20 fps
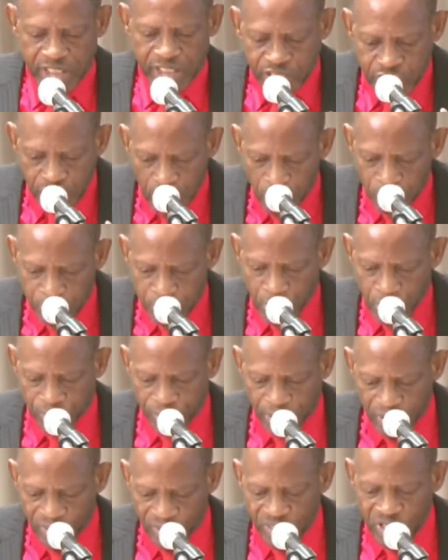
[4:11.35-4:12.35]
summed up
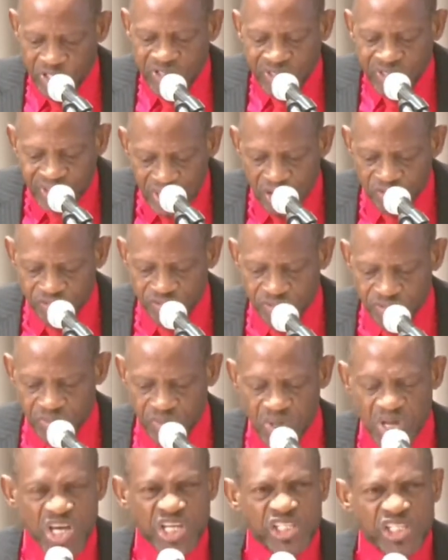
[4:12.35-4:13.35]
in the 7
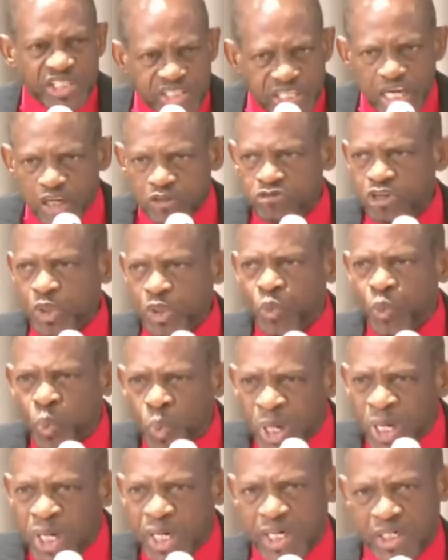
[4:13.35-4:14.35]
sacred
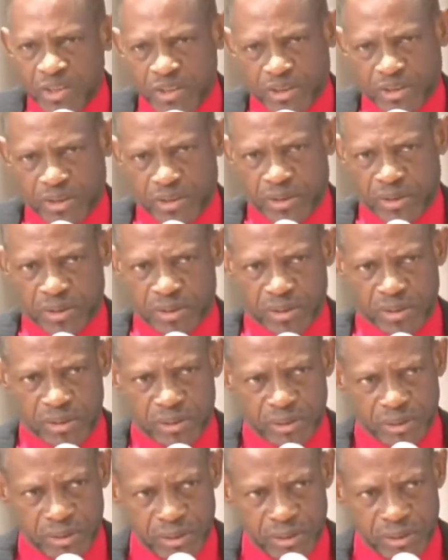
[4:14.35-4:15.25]
words